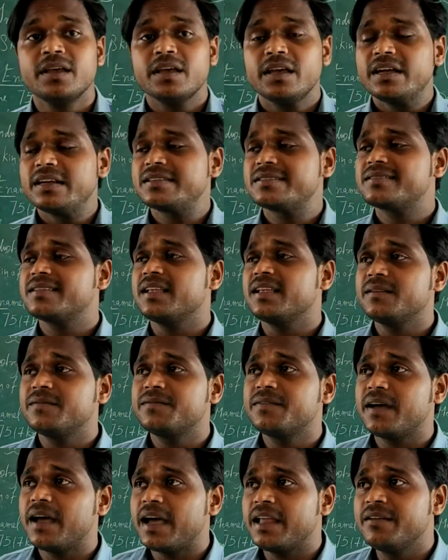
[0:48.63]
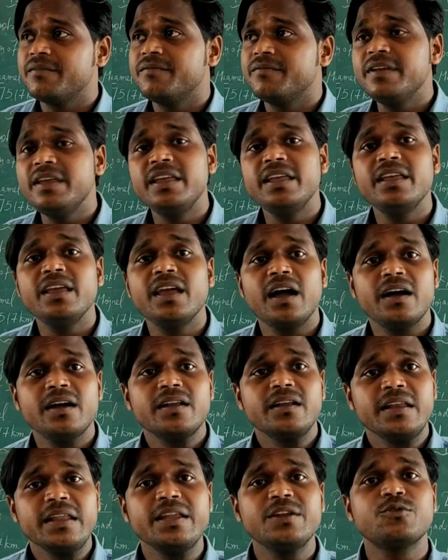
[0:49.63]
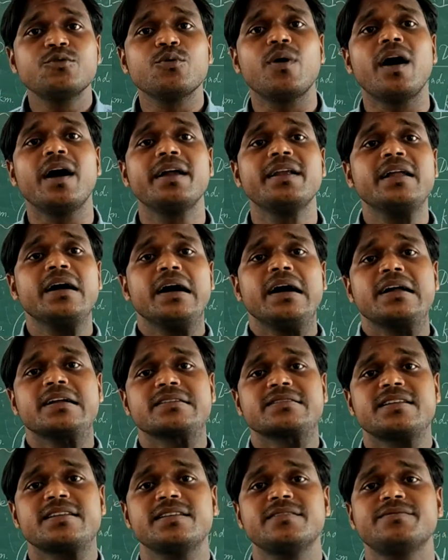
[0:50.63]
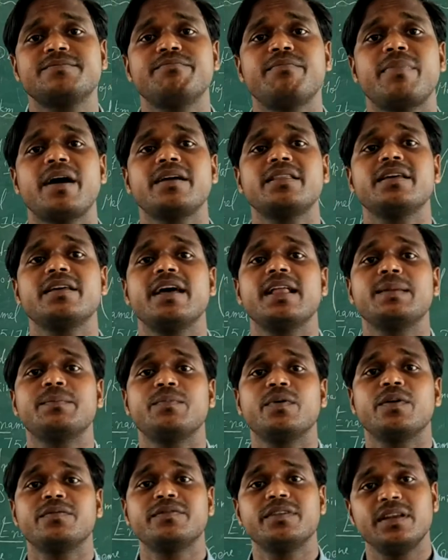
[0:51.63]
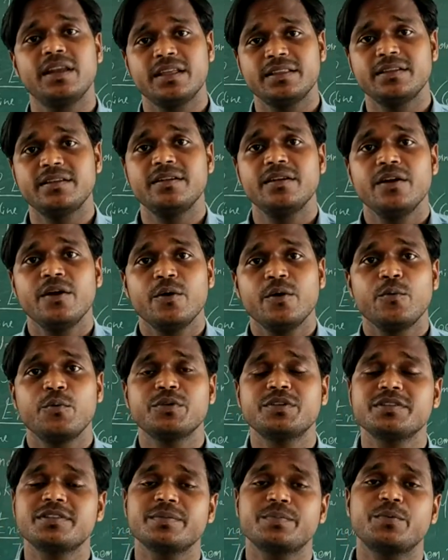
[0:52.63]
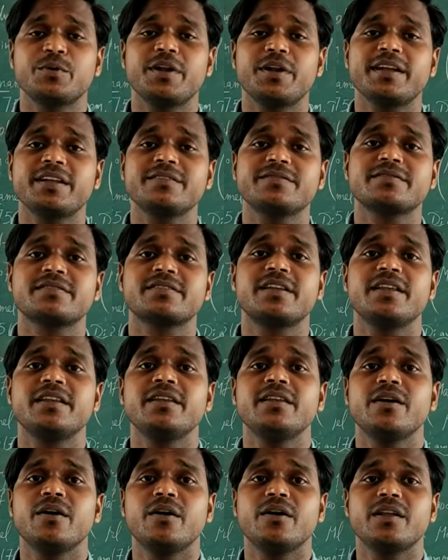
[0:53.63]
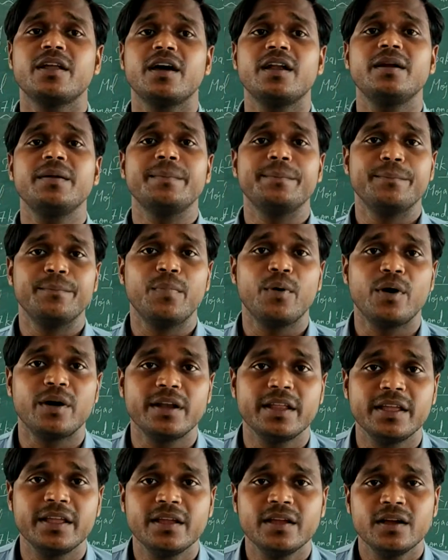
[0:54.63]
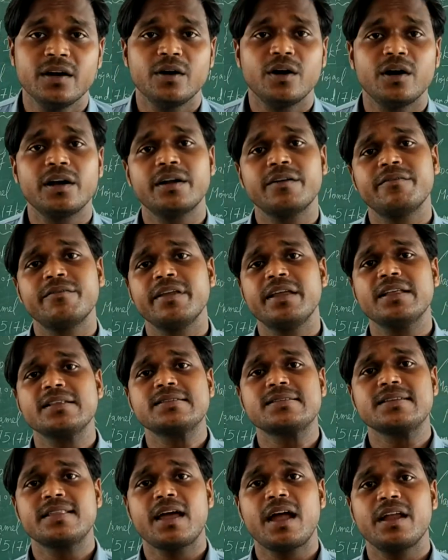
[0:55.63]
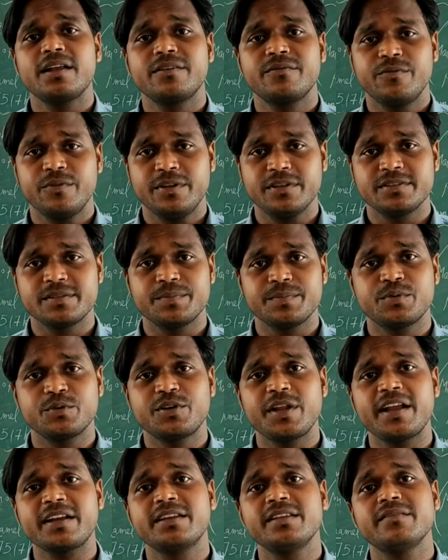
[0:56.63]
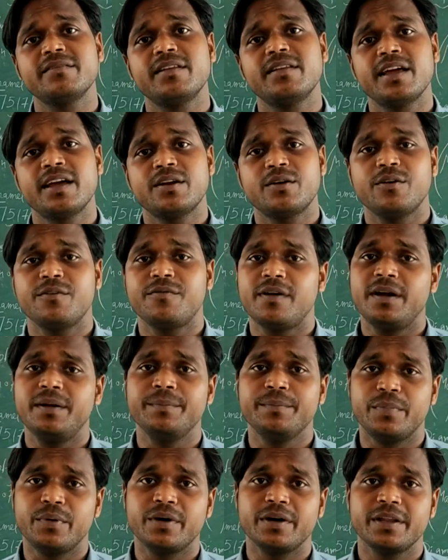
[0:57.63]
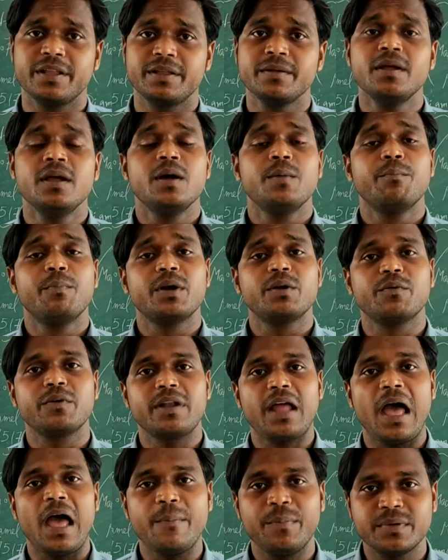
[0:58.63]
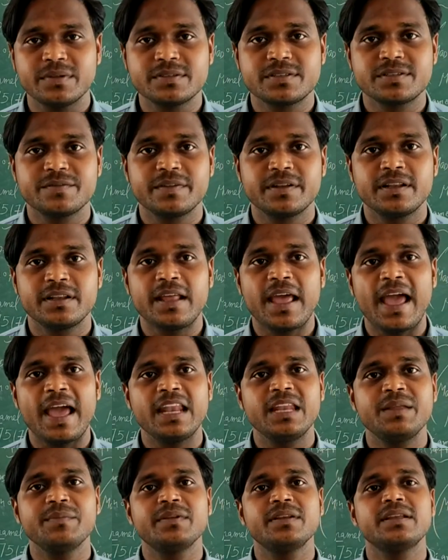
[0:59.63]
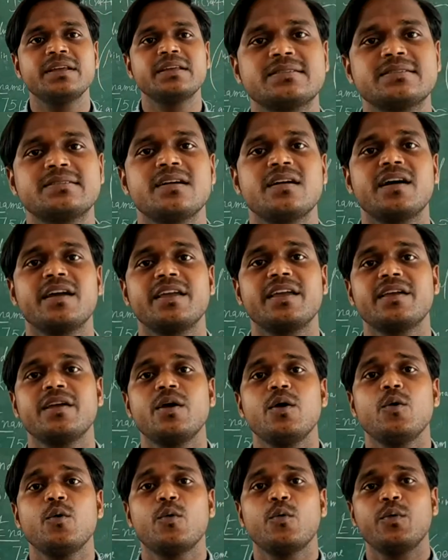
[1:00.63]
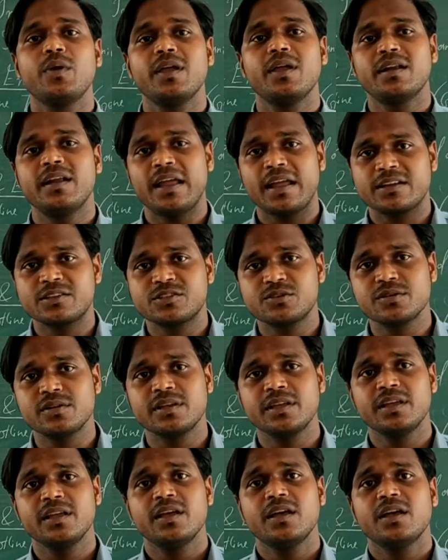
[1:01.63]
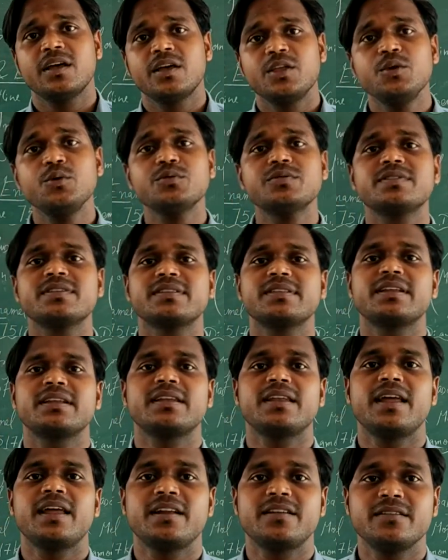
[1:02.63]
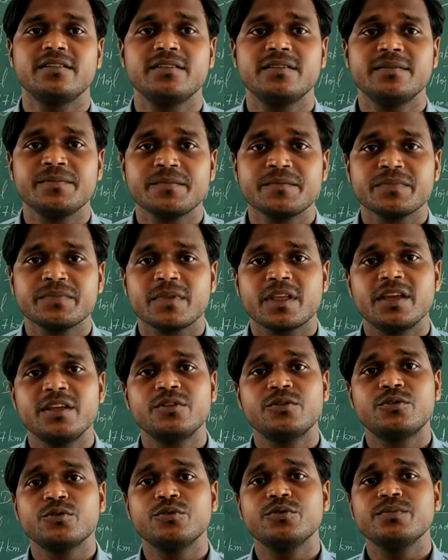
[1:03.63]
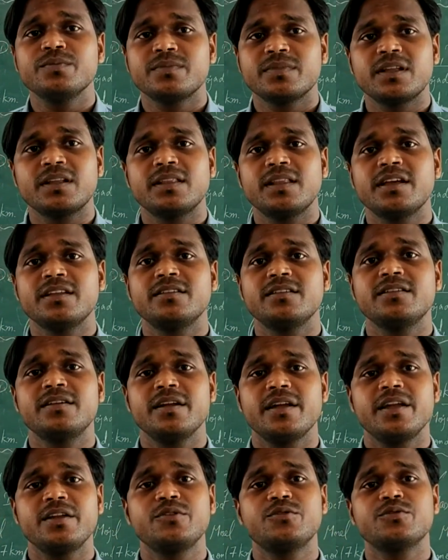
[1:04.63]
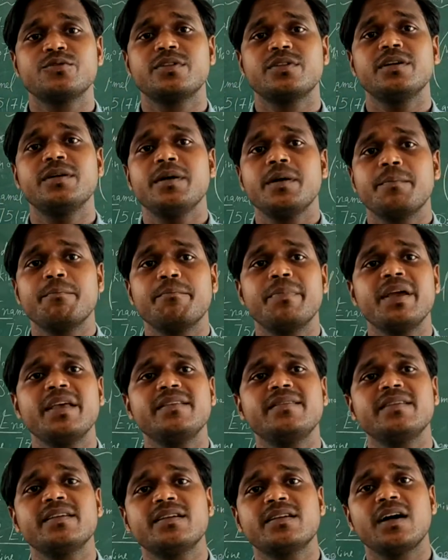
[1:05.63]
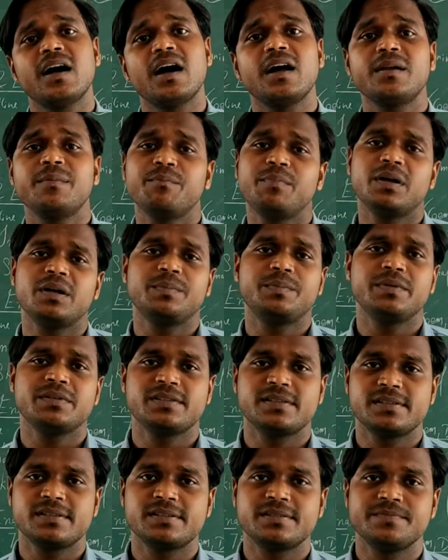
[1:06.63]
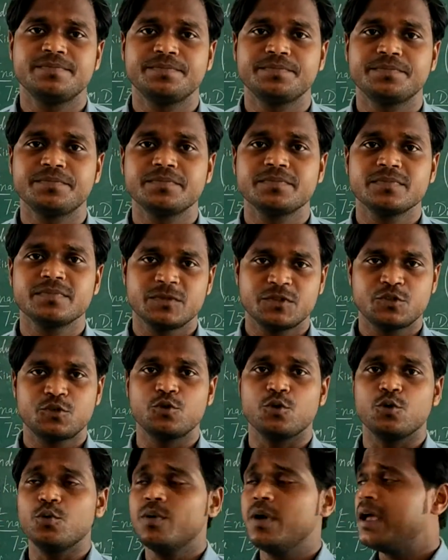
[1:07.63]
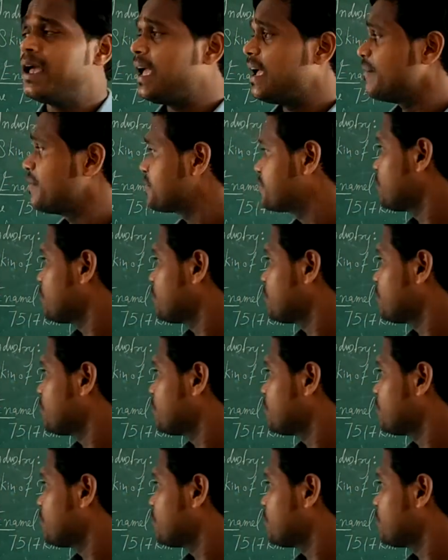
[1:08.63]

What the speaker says: itself, and we need to hide ourselves by the help of the leather, which is a protective skin on our body, or we can say that it is a protective layer of our body. But what happens when an animal dying? We are actually using that leather into the basic our purposes. So if we